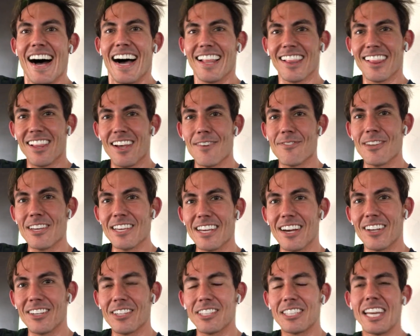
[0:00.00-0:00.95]
I love that
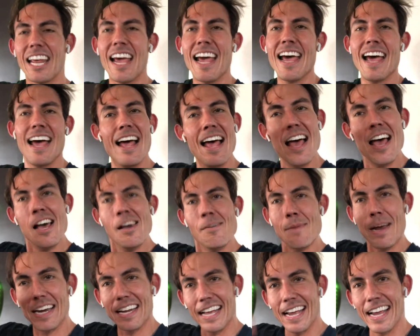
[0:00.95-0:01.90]
y'all just
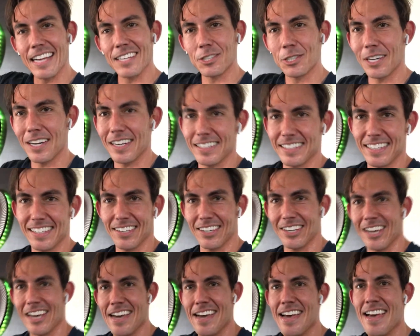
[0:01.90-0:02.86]
made a handshake
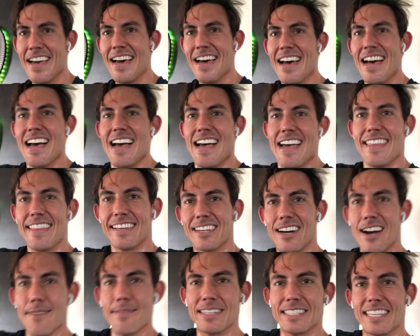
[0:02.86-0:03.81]
deal in the
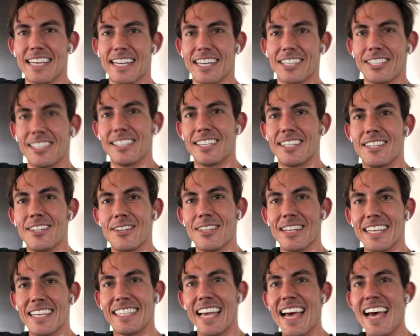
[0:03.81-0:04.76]
comment section to do
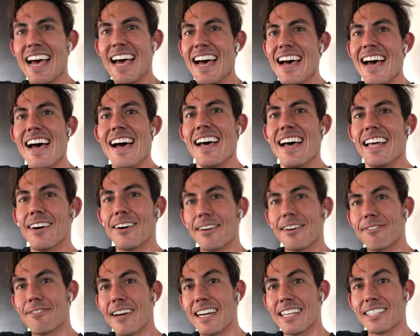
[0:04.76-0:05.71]
this. That
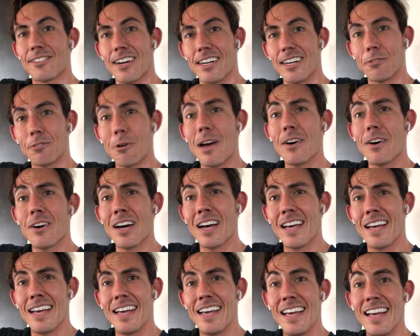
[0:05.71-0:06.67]
went fast, right, Jarrell?
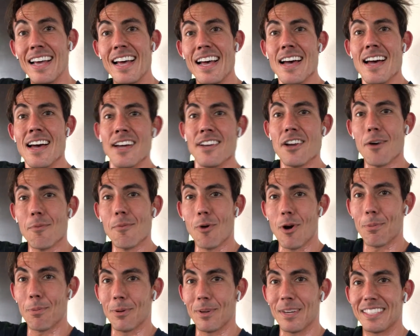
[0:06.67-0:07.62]
No
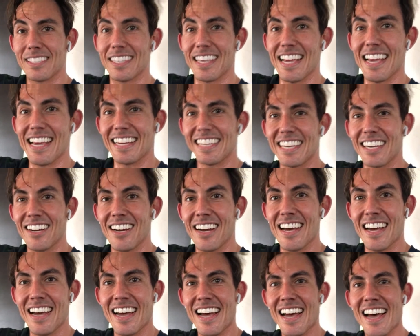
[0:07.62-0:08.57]
more, please. Thank you,
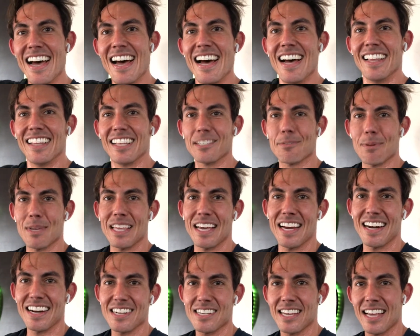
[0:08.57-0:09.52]
Elizabeth
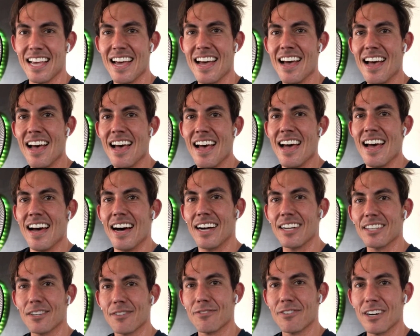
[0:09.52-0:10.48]
Harris.
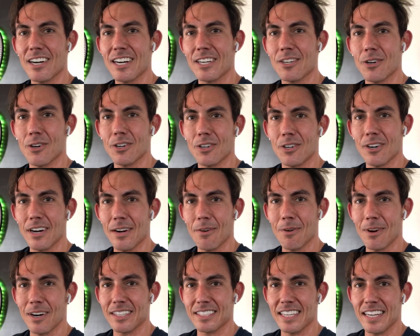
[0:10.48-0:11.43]
Aldo, very cool. Great
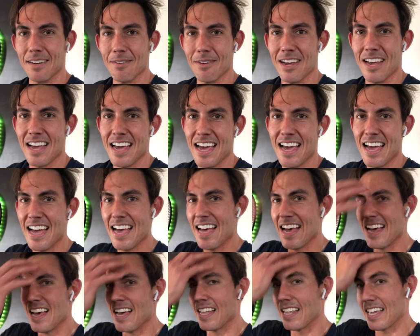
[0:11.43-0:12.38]
work, team.
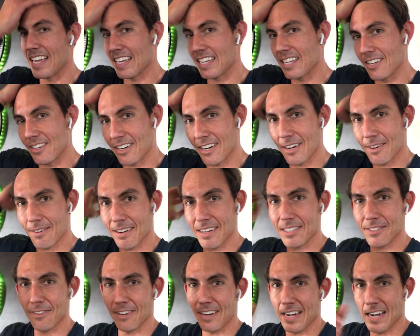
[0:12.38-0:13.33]
Thank you, Aries
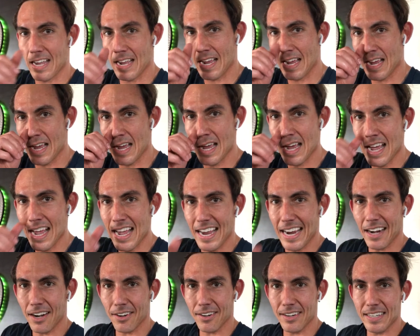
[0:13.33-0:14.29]
Race Fan.
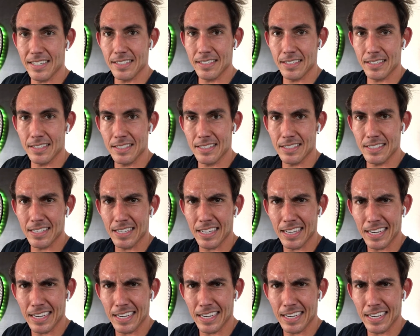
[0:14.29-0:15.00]
Aries